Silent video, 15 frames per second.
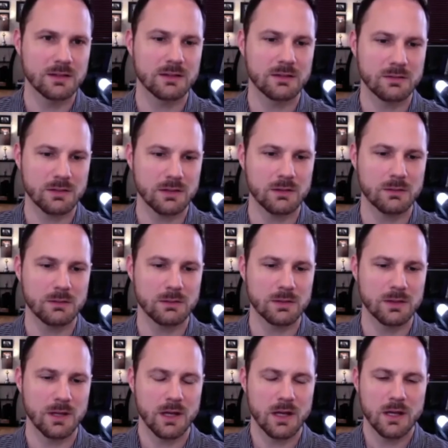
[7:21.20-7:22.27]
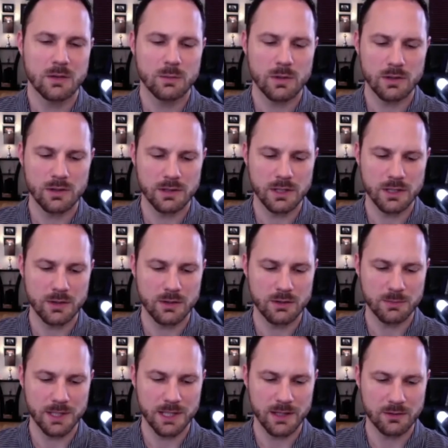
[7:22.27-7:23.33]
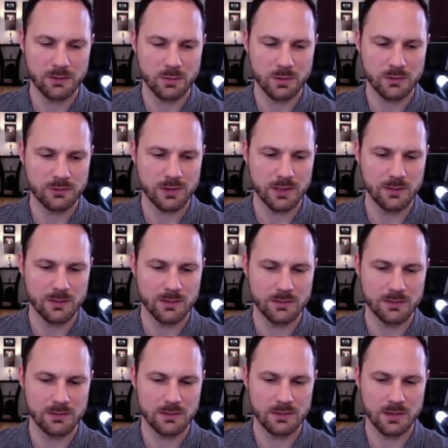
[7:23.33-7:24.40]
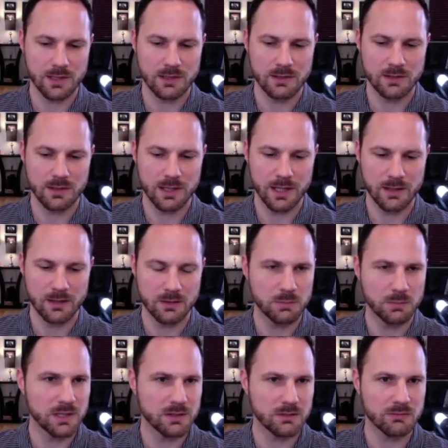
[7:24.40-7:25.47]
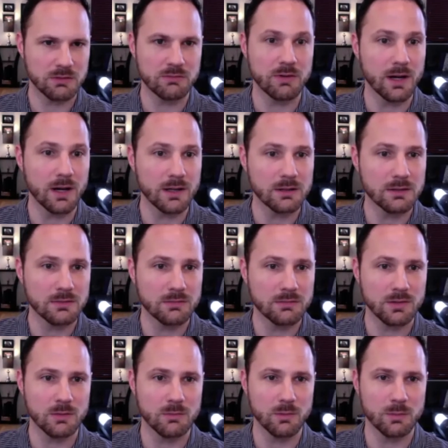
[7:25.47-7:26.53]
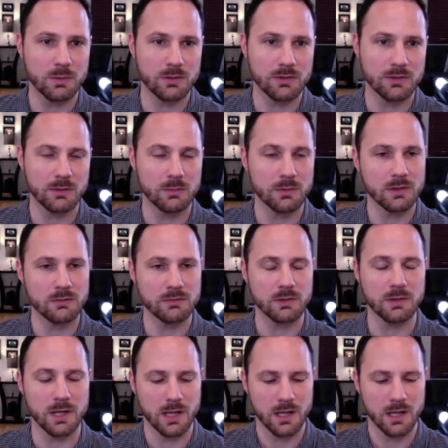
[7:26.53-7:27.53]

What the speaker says: Very cool. Well, as my last question, I always like to get a piece of advice from the person that we're interviewing.